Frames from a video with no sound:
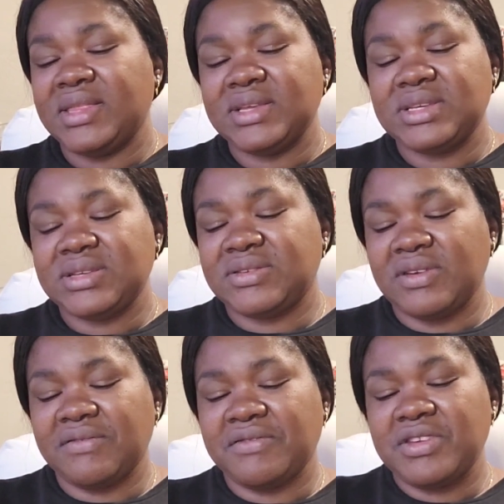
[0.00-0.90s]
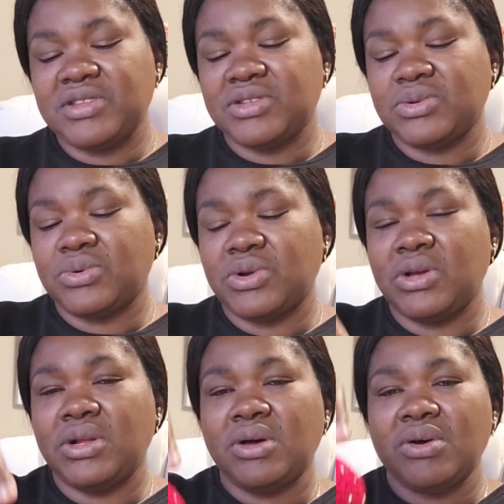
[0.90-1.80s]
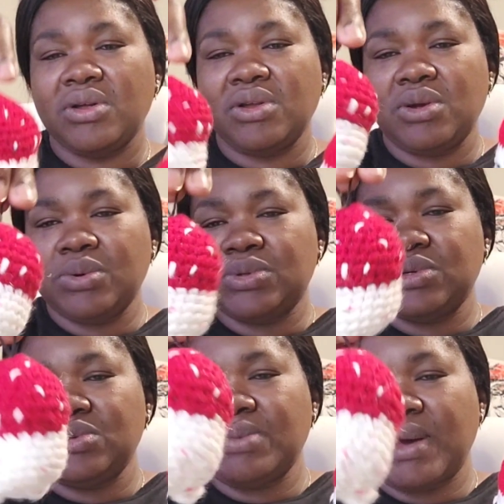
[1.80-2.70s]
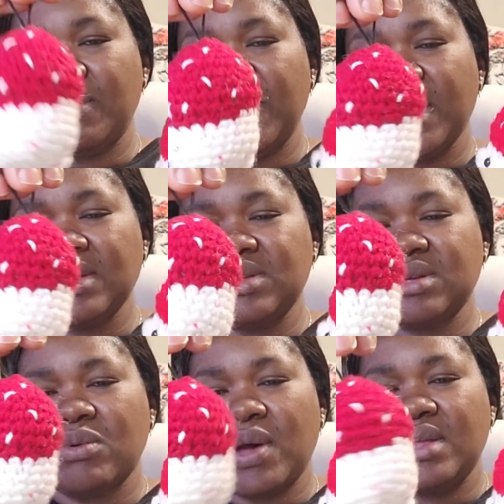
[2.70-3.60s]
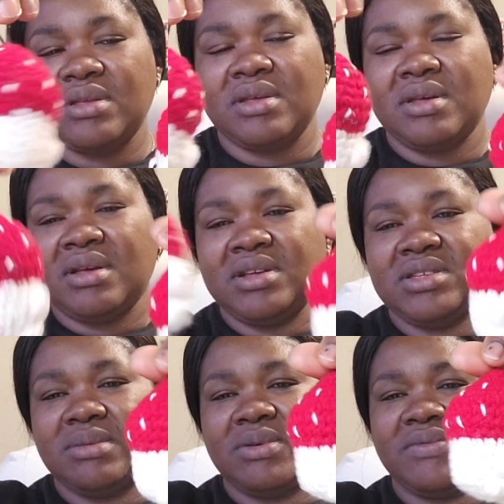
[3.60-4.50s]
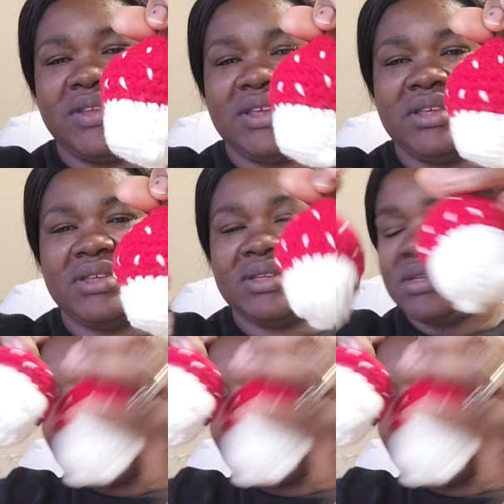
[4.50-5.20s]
this is a free tutorial on YouTube. I make quite some of these.